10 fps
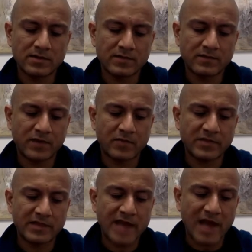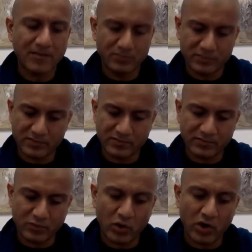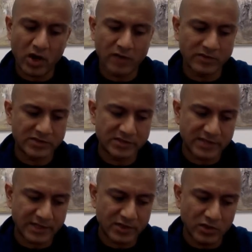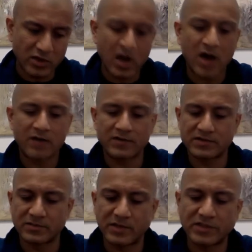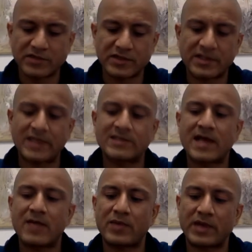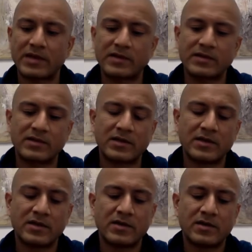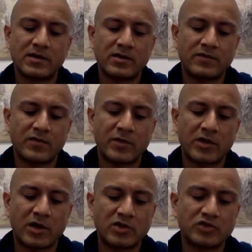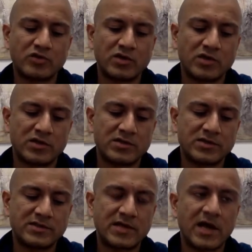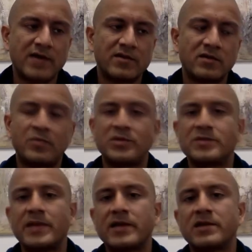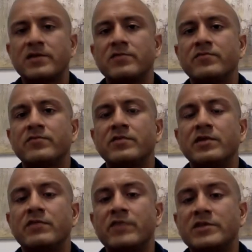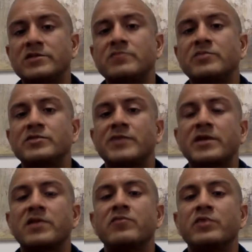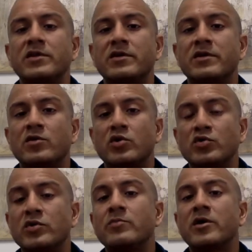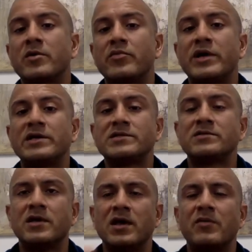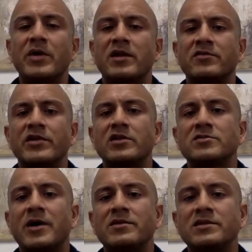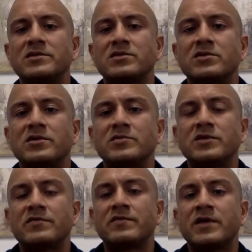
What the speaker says: from that point onwards, just like took off. There was a bunch of other things happening, and from a cultural, societal perspective, invention perspective, with the Gutenberg press. And I made other videos about this in terms of